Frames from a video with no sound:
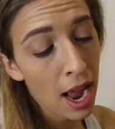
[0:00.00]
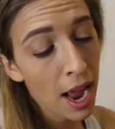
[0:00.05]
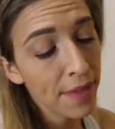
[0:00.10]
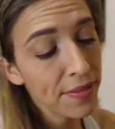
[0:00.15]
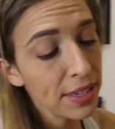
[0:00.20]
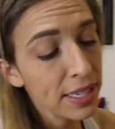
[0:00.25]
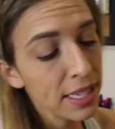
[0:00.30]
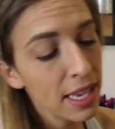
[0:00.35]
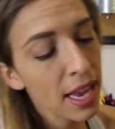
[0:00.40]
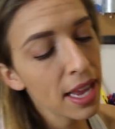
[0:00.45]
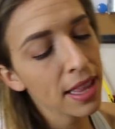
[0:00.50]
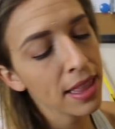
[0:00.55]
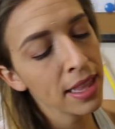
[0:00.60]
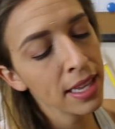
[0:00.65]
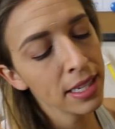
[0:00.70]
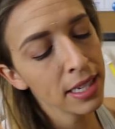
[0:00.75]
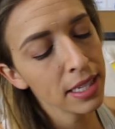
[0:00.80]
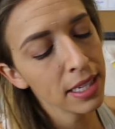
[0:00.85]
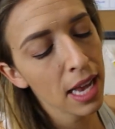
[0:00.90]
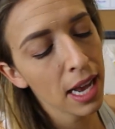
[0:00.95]
I have to say,
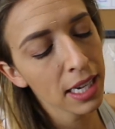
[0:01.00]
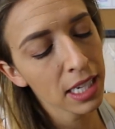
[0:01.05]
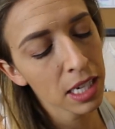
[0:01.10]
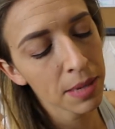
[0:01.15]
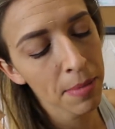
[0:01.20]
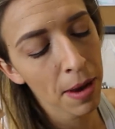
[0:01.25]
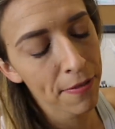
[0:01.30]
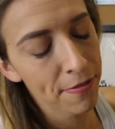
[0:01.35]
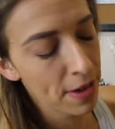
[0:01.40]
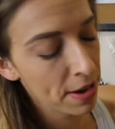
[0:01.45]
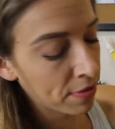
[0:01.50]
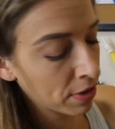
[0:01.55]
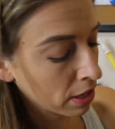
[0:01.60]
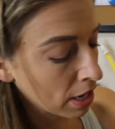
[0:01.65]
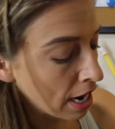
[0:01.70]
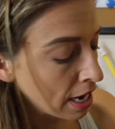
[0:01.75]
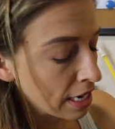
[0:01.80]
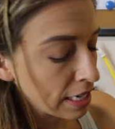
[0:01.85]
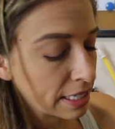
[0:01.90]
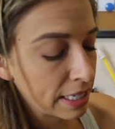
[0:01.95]
this is actually my favorite
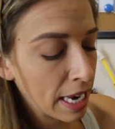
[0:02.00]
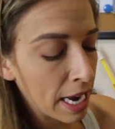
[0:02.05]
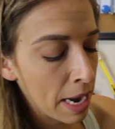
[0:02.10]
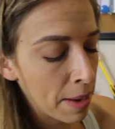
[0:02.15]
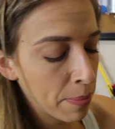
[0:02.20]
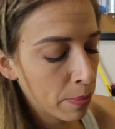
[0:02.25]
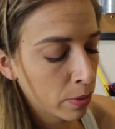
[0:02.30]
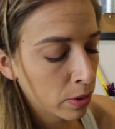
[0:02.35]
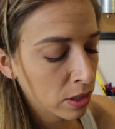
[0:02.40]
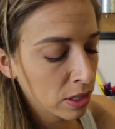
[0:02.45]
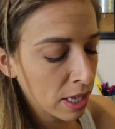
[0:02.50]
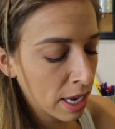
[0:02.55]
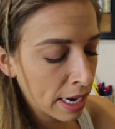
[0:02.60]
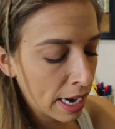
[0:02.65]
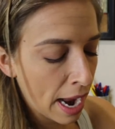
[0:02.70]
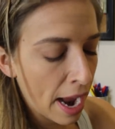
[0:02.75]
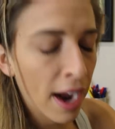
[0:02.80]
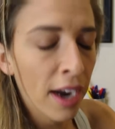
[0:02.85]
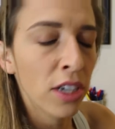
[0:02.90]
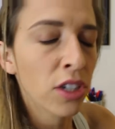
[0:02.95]
kind of tape where it's
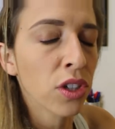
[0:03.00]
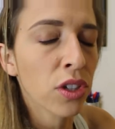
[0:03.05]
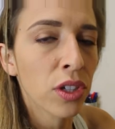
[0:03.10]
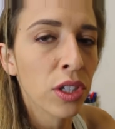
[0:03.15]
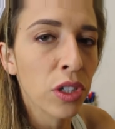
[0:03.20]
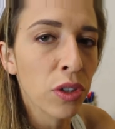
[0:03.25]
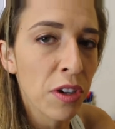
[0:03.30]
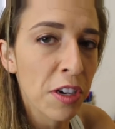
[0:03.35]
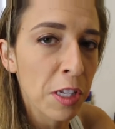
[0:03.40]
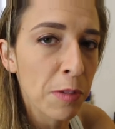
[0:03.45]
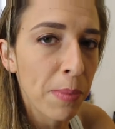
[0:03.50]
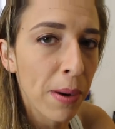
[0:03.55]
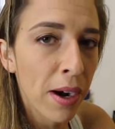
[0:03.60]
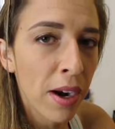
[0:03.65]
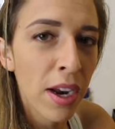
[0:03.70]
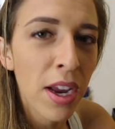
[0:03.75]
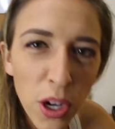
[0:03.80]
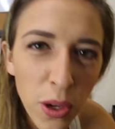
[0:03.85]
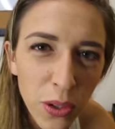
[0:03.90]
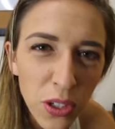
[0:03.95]
like actually
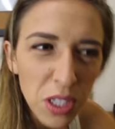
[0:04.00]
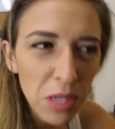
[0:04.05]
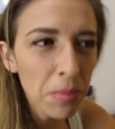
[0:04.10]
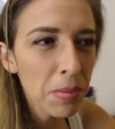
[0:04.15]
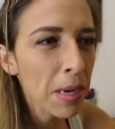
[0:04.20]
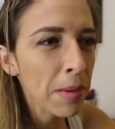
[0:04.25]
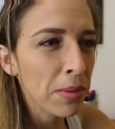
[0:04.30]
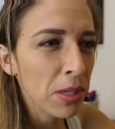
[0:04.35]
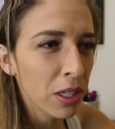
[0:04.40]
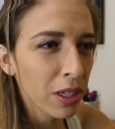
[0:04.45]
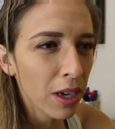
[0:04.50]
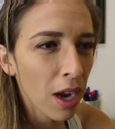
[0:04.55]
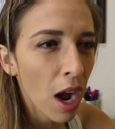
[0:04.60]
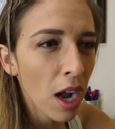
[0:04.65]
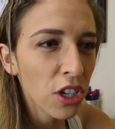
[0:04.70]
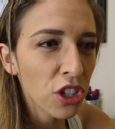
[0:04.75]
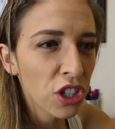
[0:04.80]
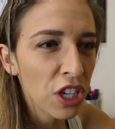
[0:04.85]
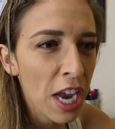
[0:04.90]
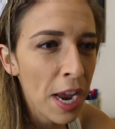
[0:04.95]
transparent. You know, sometimes
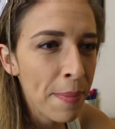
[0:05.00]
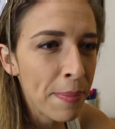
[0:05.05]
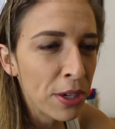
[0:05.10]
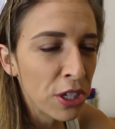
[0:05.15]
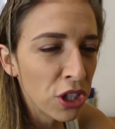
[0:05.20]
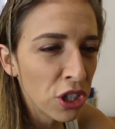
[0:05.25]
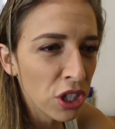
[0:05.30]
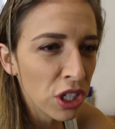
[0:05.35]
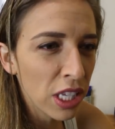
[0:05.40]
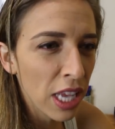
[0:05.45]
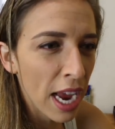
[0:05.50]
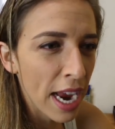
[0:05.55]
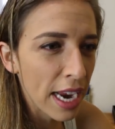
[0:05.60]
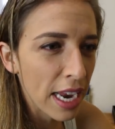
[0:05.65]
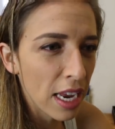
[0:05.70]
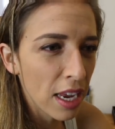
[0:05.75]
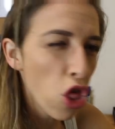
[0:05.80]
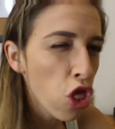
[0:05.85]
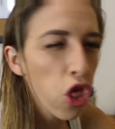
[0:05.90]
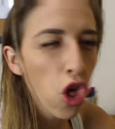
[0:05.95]
scotch tape is just
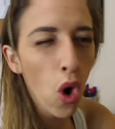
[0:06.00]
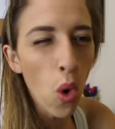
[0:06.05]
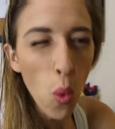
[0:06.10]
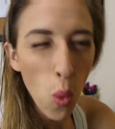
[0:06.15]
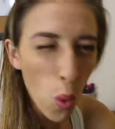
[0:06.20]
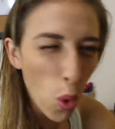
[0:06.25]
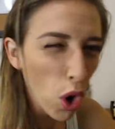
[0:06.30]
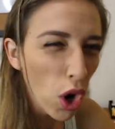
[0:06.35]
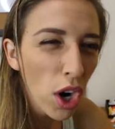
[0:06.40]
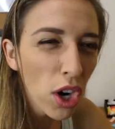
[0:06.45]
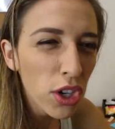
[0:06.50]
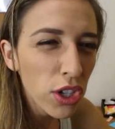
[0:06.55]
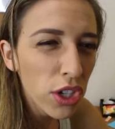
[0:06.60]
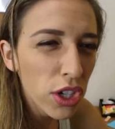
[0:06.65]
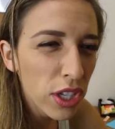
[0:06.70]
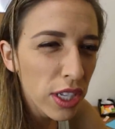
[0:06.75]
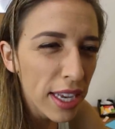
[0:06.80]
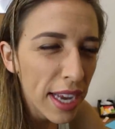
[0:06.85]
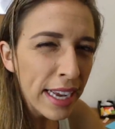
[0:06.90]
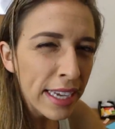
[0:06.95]
like the
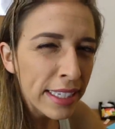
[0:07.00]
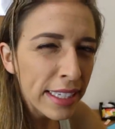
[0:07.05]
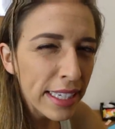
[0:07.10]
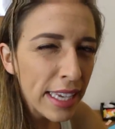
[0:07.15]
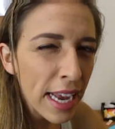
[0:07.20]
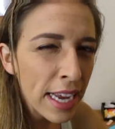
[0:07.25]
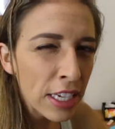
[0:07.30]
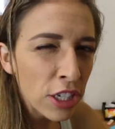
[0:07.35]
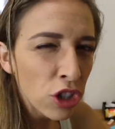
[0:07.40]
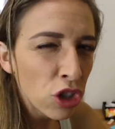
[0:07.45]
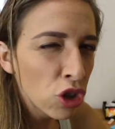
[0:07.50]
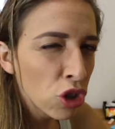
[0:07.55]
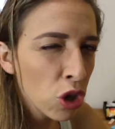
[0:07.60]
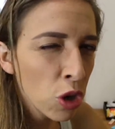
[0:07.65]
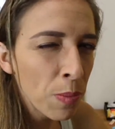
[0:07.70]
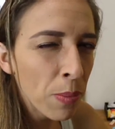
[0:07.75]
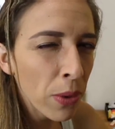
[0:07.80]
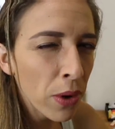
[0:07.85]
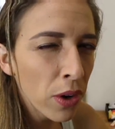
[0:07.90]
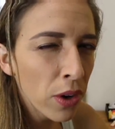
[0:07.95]
worst. It's like
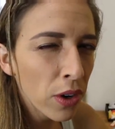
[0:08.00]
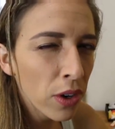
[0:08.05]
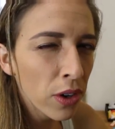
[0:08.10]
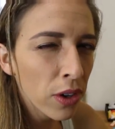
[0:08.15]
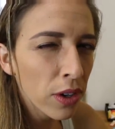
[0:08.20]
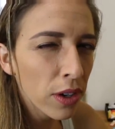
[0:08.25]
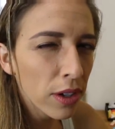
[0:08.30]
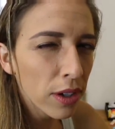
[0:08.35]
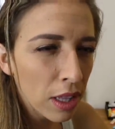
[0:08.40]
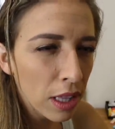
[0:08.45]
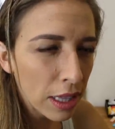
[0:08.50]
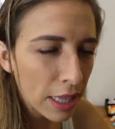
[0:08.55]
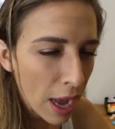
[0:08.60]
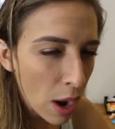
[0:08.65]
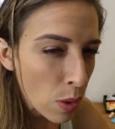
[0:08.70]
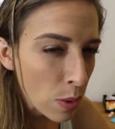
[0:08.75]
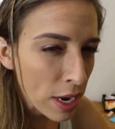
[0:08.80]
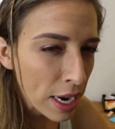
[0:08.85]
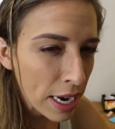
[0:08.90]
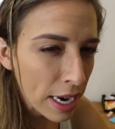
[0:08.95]
super
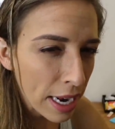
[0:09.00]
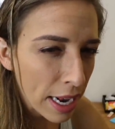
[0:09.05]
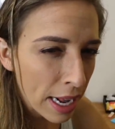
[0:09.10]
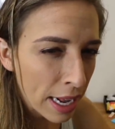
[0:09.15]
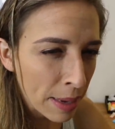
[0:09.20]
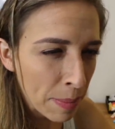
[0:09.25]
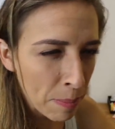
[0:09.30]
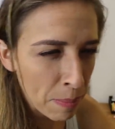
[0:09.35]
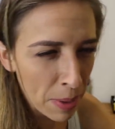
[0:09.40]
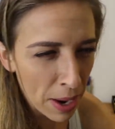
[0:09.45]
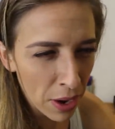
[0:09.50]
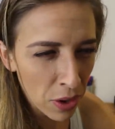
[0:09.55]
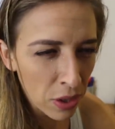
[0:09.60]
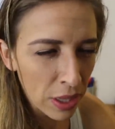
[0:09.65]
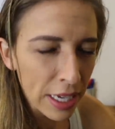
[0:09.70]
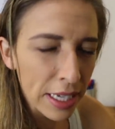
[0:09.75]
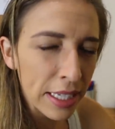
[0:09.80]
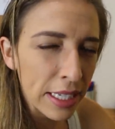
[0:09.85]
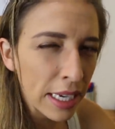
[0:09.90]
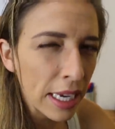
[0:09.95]
cloudy and
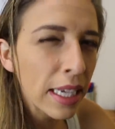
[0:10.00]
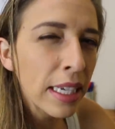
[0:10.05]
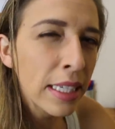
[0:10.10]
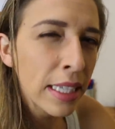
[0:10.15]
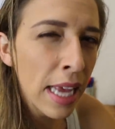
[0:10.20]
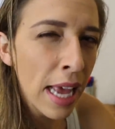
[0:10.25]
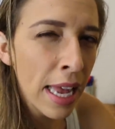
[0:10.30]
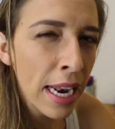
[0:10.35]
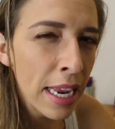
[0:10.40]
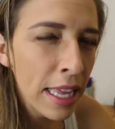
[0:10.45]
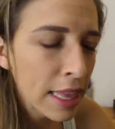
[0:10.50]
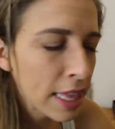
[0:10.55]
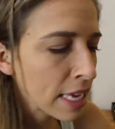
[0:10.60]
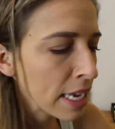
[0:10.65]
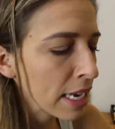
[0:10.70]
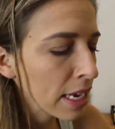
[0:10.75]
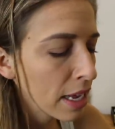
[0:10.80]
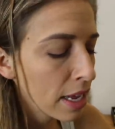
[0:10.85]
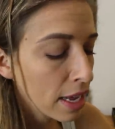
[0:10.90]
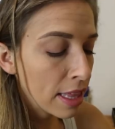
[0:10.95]
barely sticks to
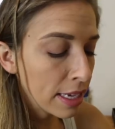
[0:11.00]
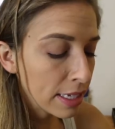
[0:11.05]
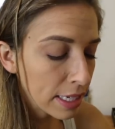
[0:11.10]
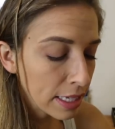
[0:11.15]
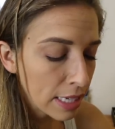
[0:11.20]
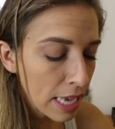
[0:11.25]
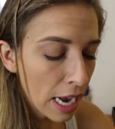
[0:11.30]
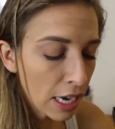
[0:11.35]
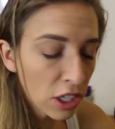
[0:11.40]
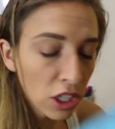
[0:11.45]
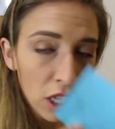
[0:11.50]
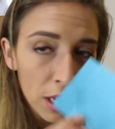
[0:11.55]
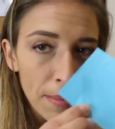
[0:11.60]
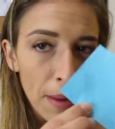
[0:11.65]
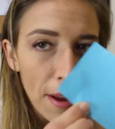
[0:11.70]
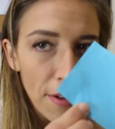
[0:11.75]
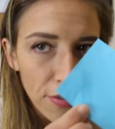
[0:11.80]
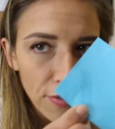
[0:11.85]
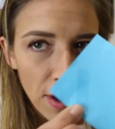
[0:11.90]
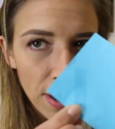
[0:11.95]
anything. This is actually
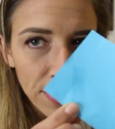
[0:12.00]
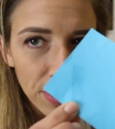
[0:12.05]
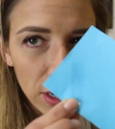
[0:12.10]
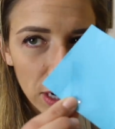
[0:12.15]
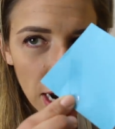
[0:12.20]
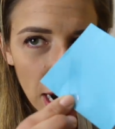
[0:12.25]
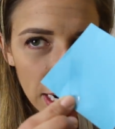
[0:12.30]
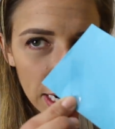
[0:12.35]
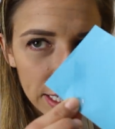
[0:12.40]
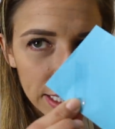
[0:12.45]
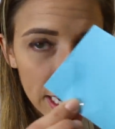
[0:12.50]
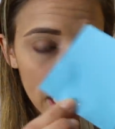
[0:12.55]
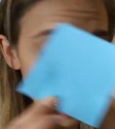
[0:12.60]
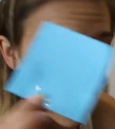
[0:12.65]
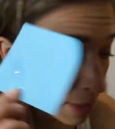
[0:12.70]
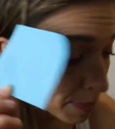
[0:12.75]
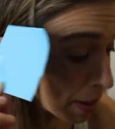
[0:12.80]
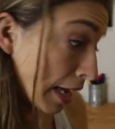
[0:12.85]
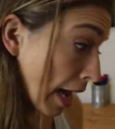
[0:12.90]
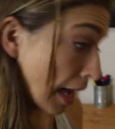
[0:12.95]
my favorite kind of
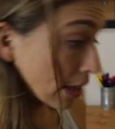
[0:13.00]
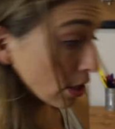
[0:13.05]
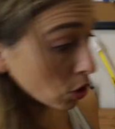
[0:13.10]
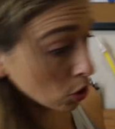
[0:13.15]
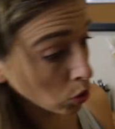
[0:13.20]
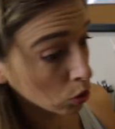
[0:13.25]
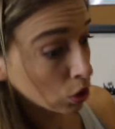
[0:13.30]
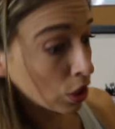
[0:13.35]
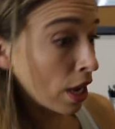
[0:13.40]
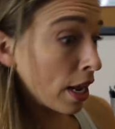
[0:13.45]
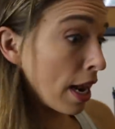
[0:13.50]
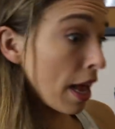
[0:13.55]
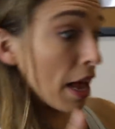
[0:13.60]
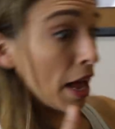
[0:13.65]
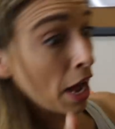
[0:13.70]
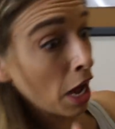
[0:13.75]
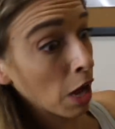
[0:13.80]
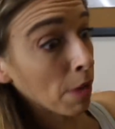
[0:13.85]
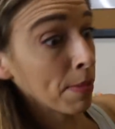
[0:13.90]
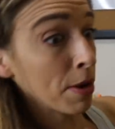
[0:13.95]
tape. Guess who's gonna
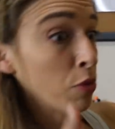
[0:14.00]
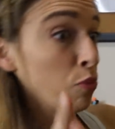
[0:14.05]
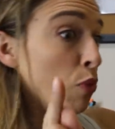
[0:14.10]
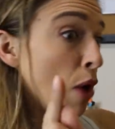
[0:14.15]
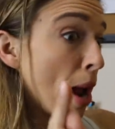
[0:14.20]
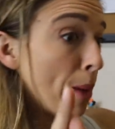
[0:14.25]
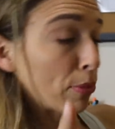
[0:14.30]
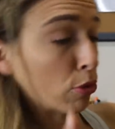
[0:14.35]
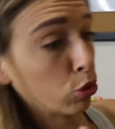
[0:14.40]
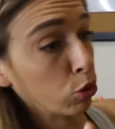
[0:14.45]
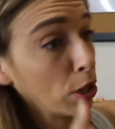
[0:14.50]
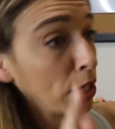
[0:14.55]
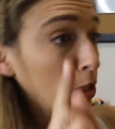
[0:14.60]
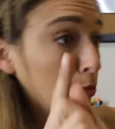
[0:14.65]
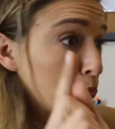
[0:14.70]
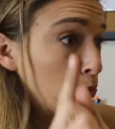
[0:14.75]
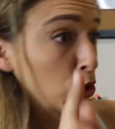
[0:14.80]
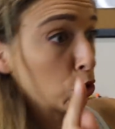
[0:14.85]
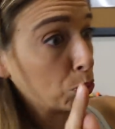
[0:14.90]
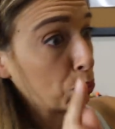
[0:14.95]
help me wrap
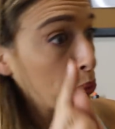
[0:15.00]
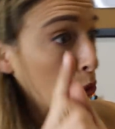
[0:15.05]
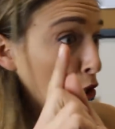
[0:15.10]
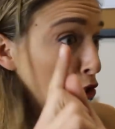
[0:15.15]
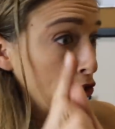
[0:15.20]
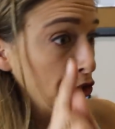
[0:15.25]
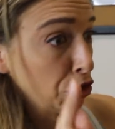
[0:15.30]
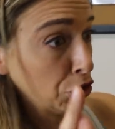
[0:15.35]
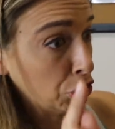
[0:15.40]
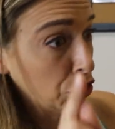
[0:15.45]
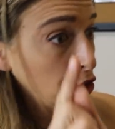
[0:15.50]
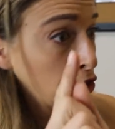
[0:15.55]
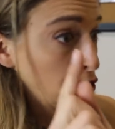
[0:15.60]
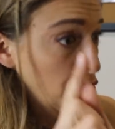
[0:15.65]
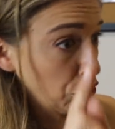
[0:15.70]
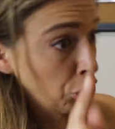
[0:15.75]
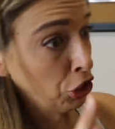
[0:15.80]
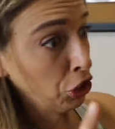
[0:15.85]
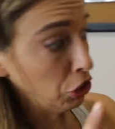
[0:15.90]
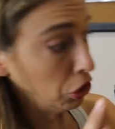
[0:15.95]
Christmas presents
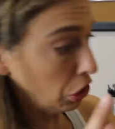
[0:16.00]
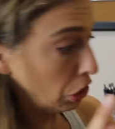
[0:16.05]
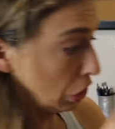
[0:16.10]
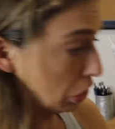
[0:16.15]
this year?